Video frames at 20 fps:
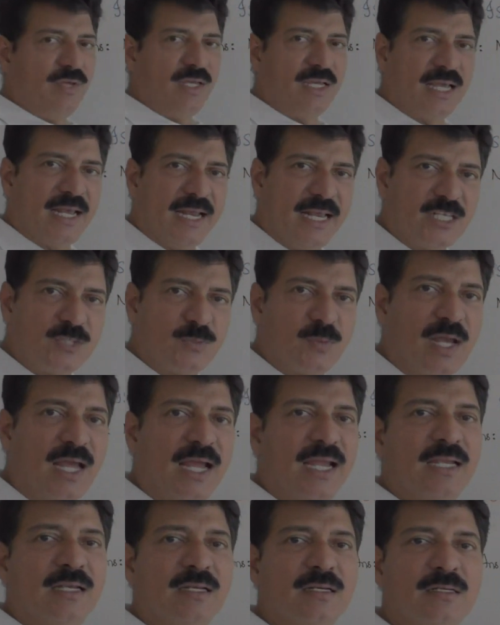we can
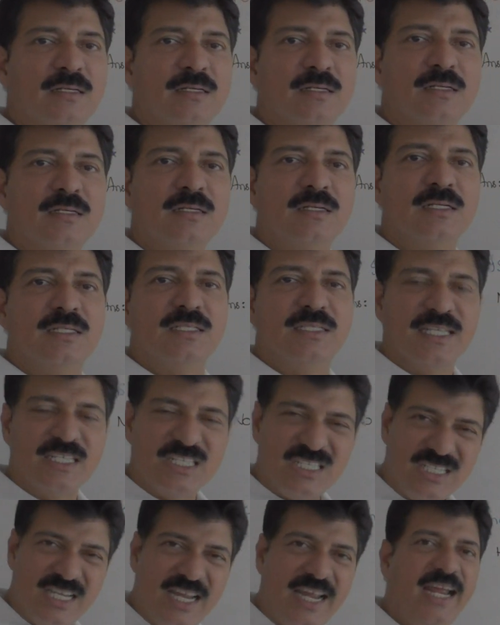explain the
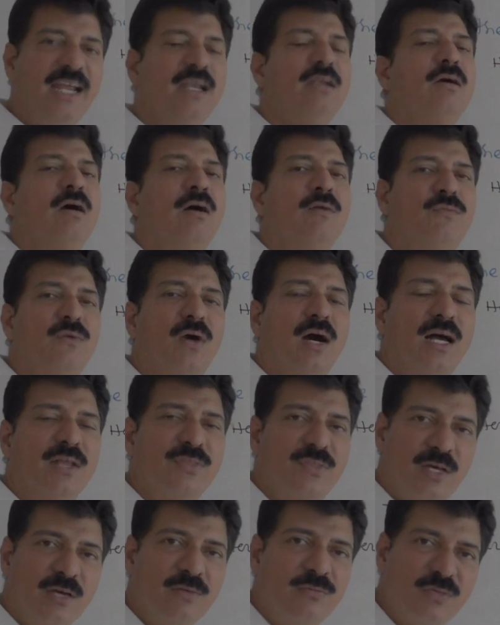state of
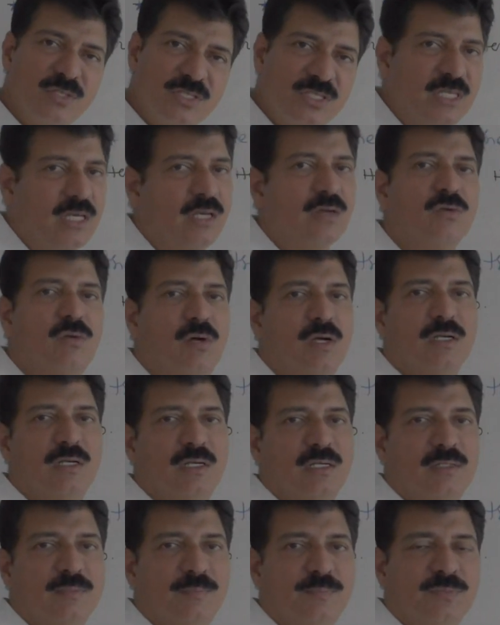other physical
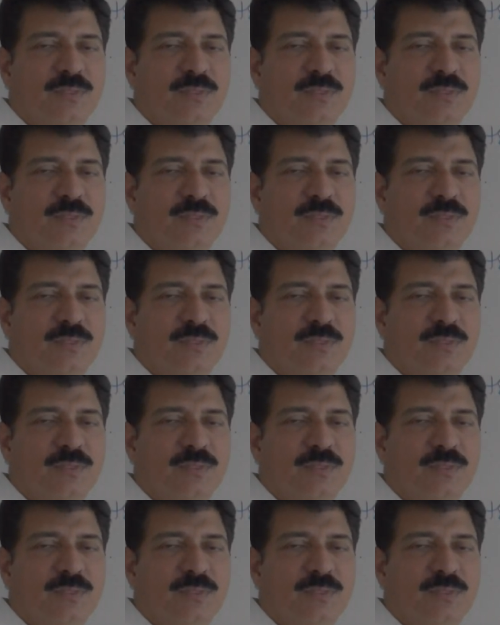quantity.